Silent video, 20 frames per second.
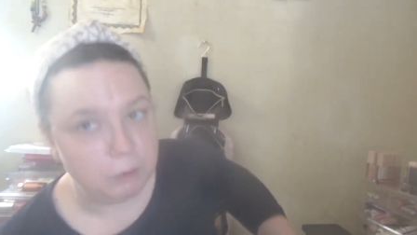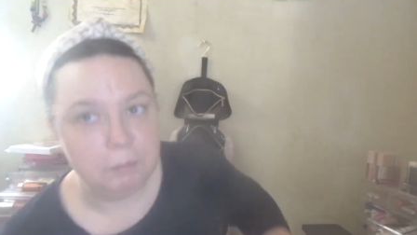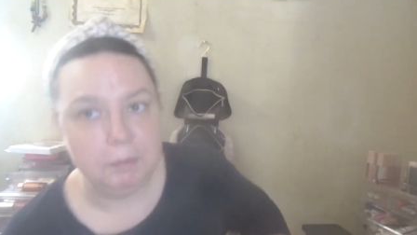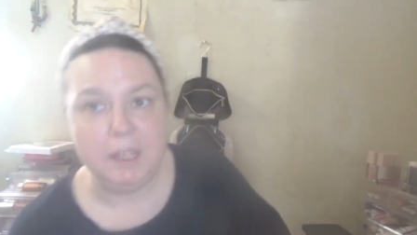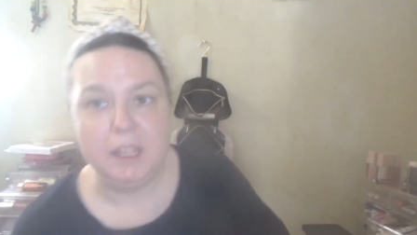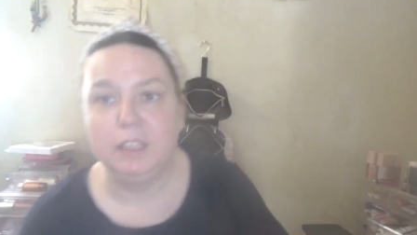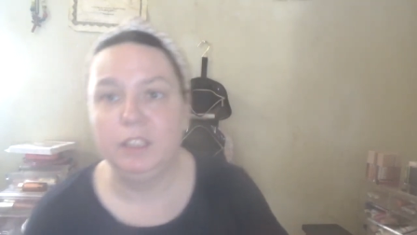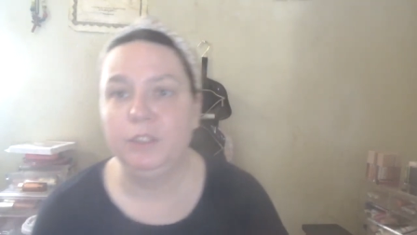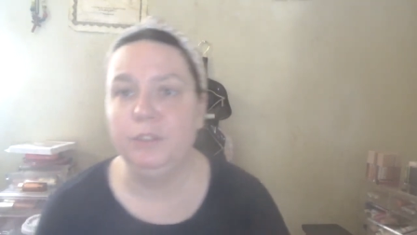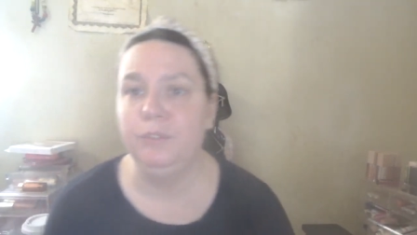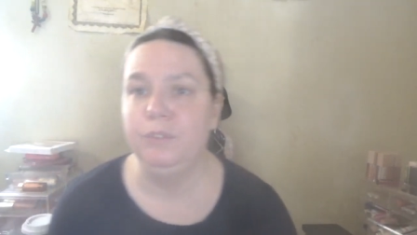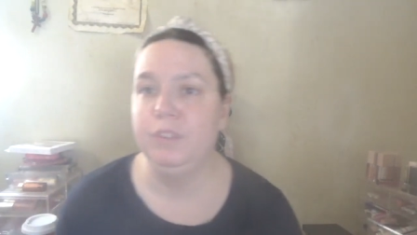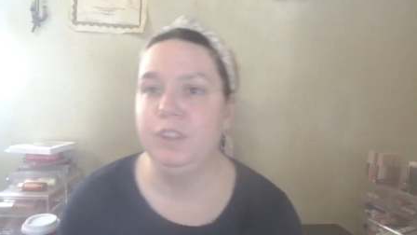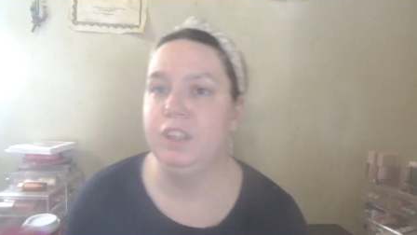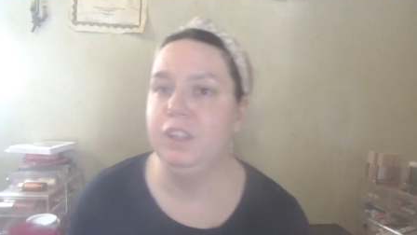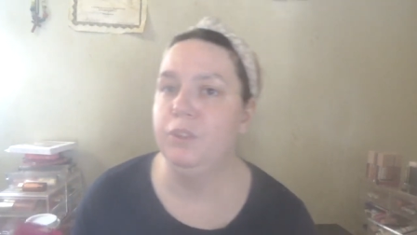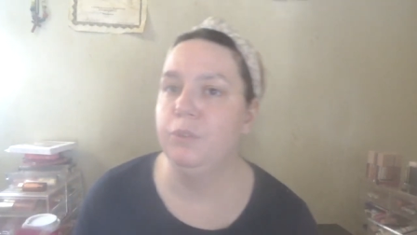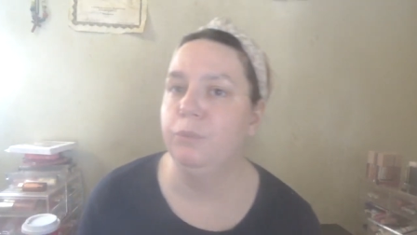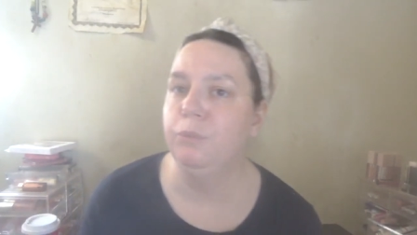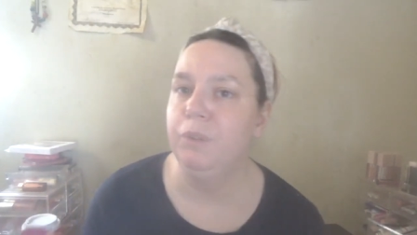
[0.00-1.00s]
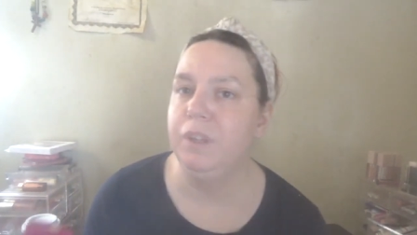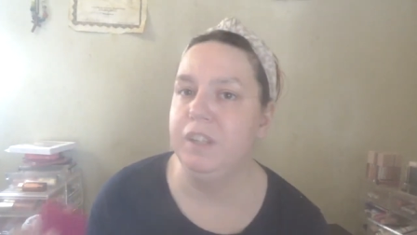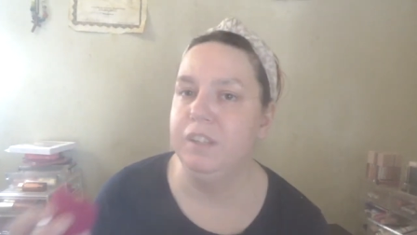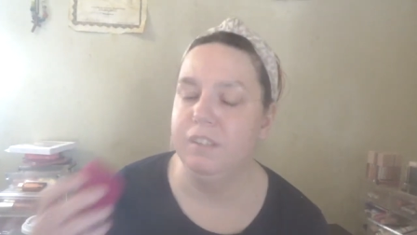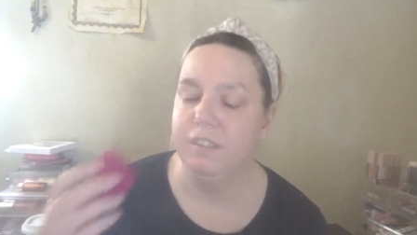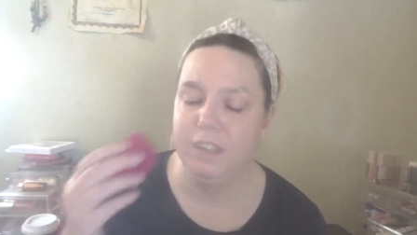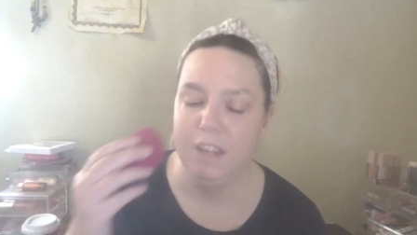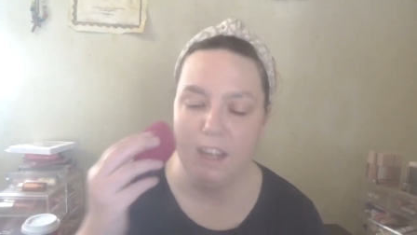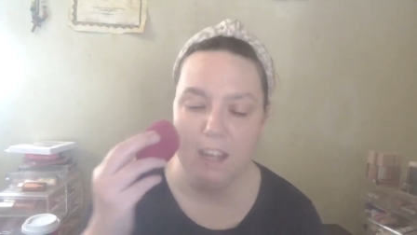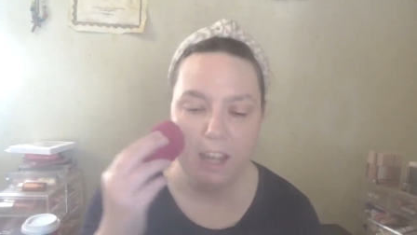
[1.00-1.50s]
be closing the
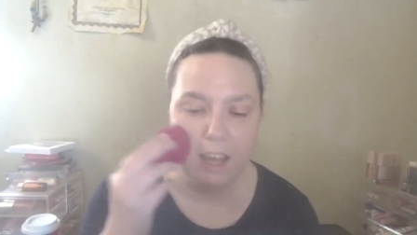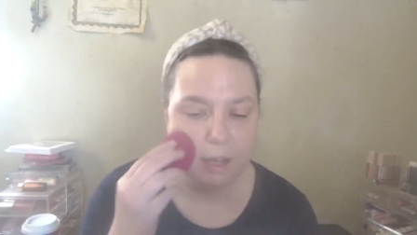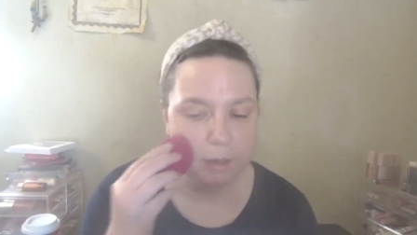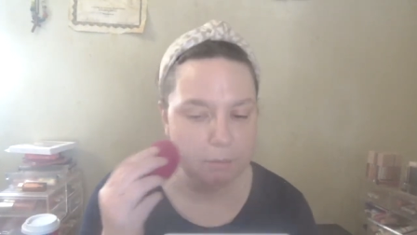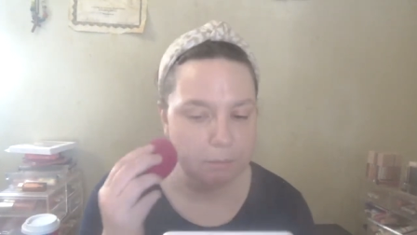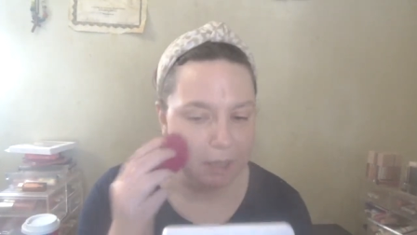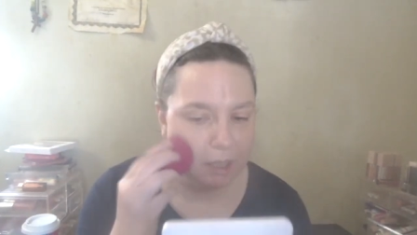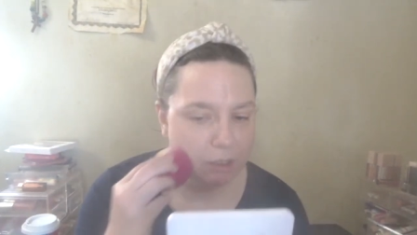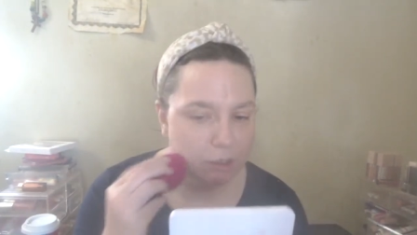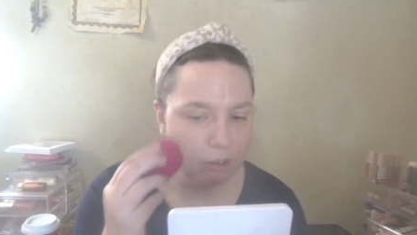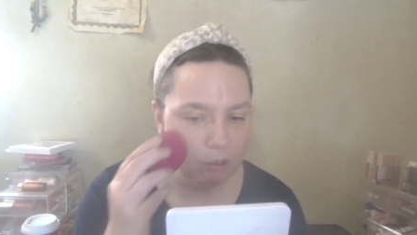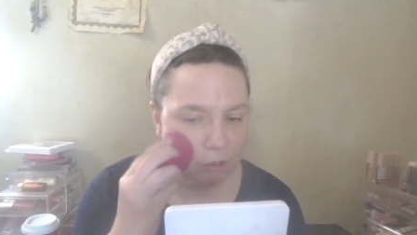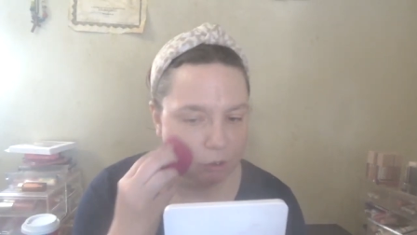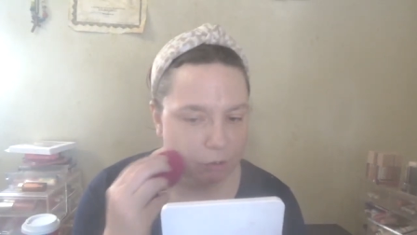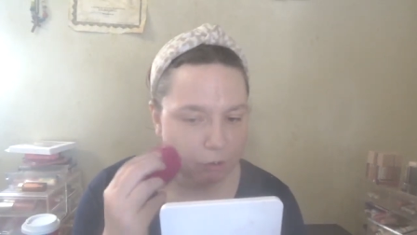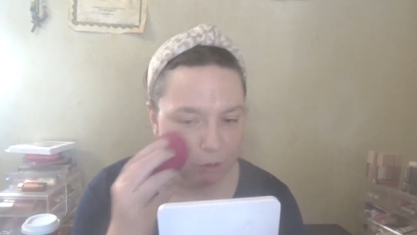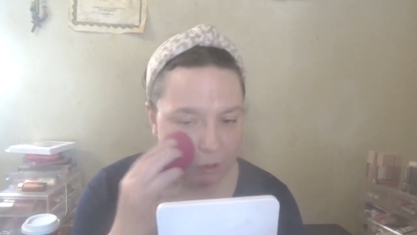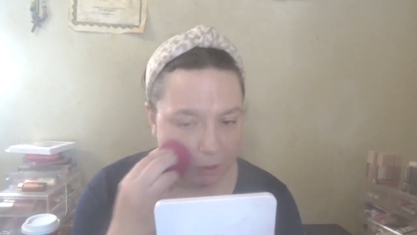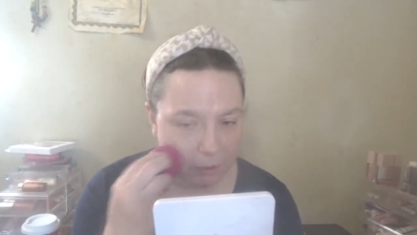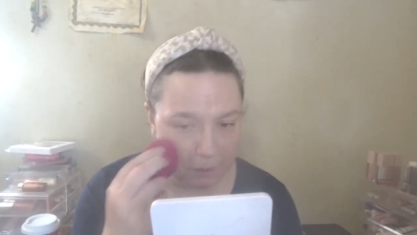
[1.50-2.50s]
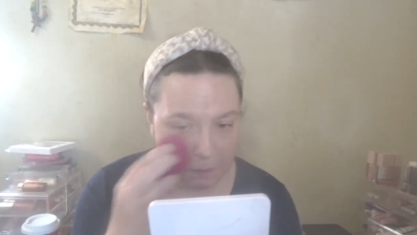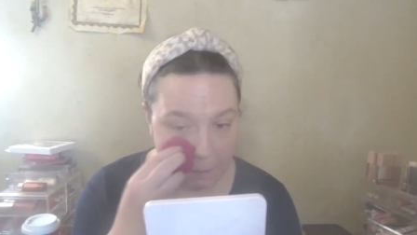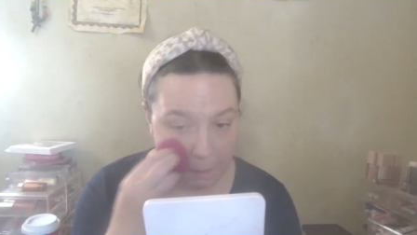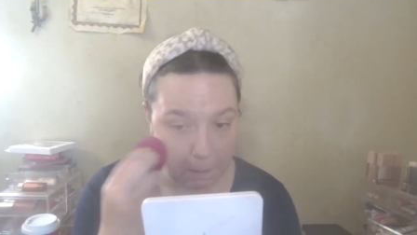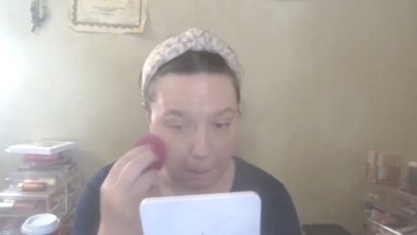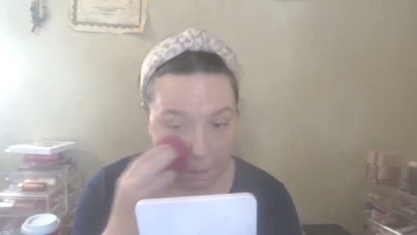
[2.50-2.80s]
Wednesday at my store